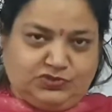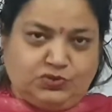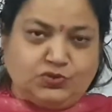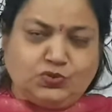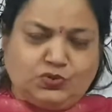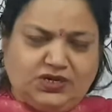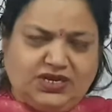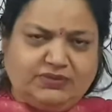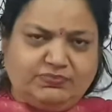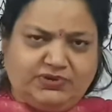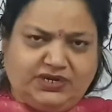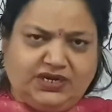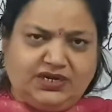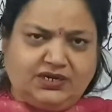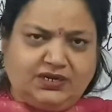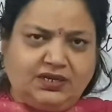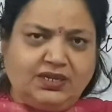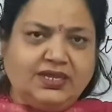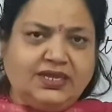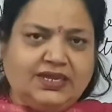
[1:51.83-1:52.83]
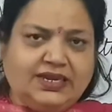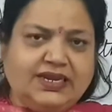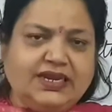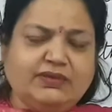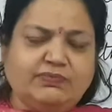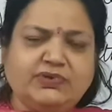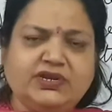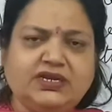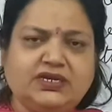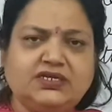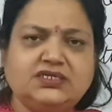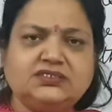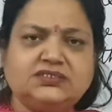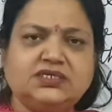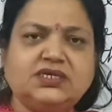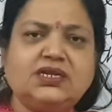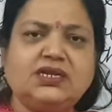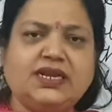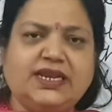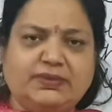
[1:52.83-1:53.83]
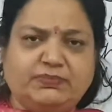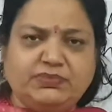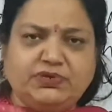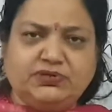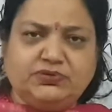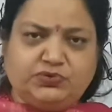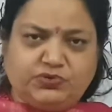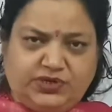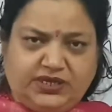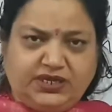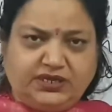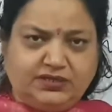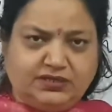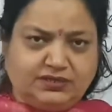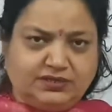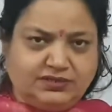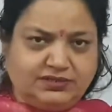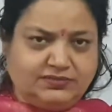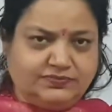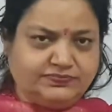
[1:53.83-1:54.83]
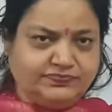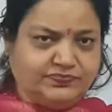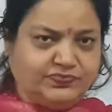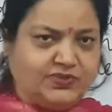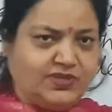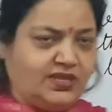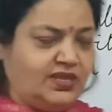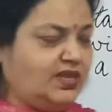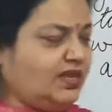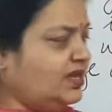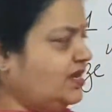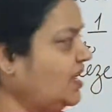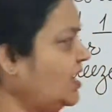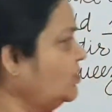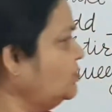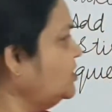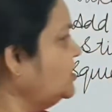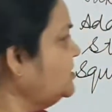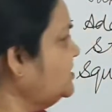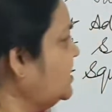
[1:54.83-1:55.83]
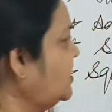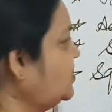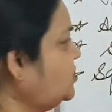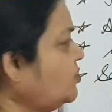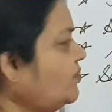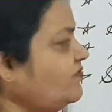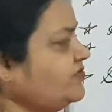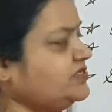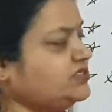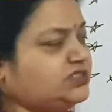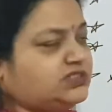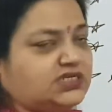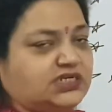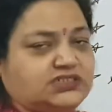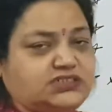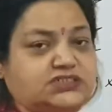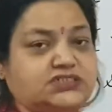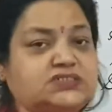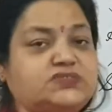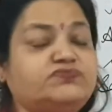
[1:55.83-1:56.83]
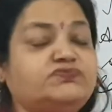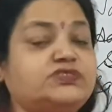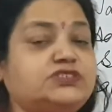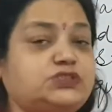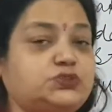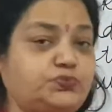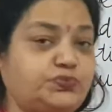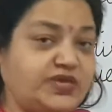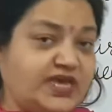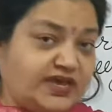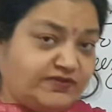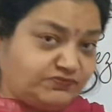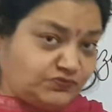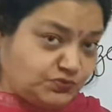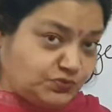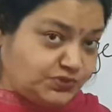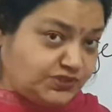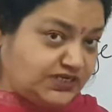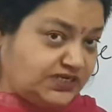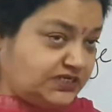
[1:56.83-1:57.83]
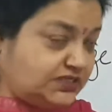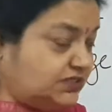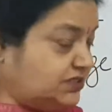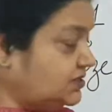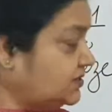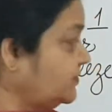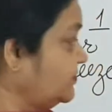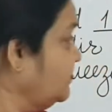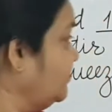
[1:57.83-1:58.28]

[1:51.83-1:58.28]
You know lemonade? Lemonade is a lemon drink. Now the set of instructions first we have to read.